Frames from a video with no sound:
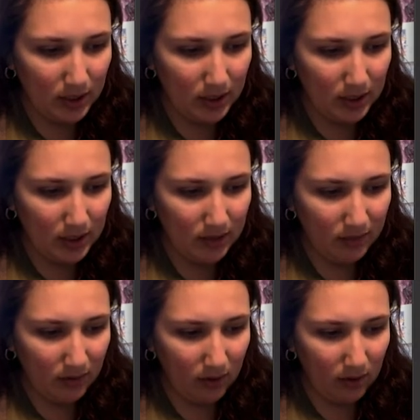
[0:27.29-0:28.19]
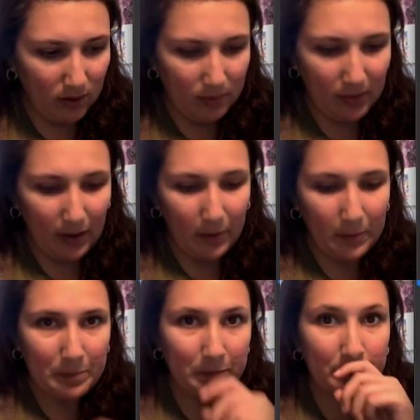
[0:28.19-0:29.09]
it is all about
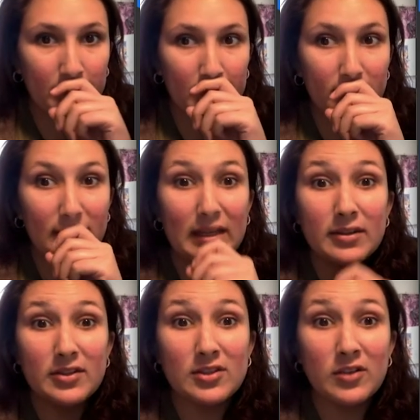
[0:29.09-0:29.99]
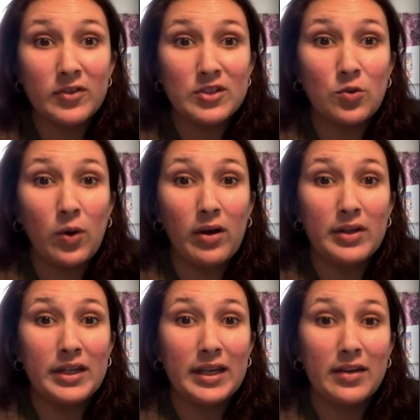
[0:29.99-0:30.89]
the surface
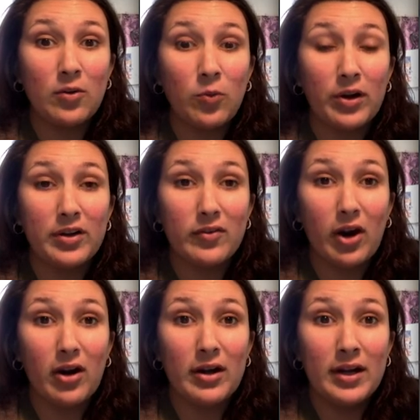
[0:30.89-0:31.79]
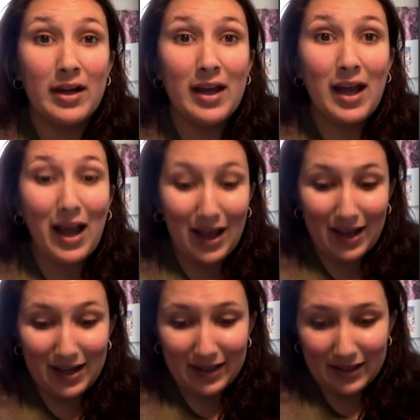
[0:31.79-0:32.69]
quality in a work of art.
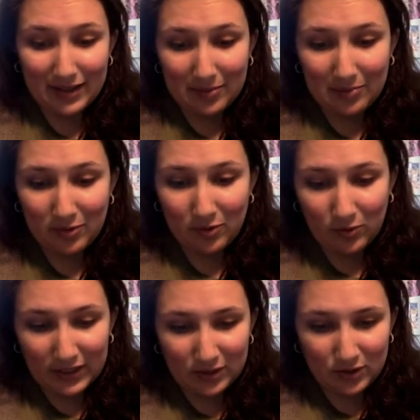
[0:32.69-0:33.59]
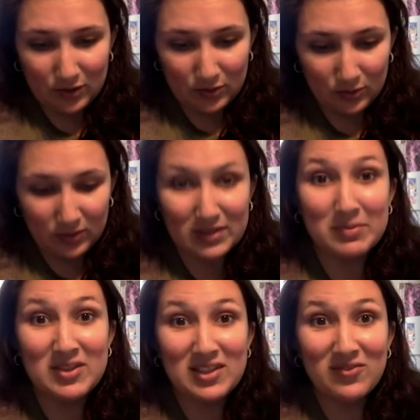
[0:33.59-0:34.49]
I am going to
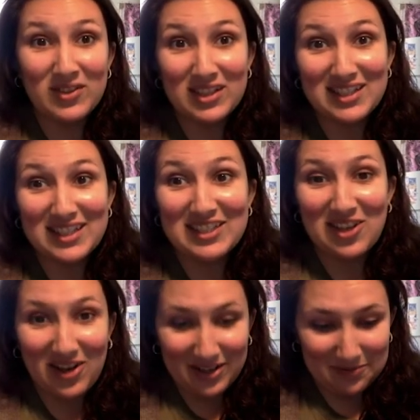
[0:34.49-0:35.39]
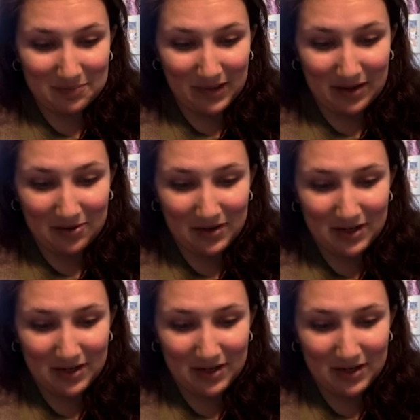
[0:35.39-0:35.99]
specifically talk about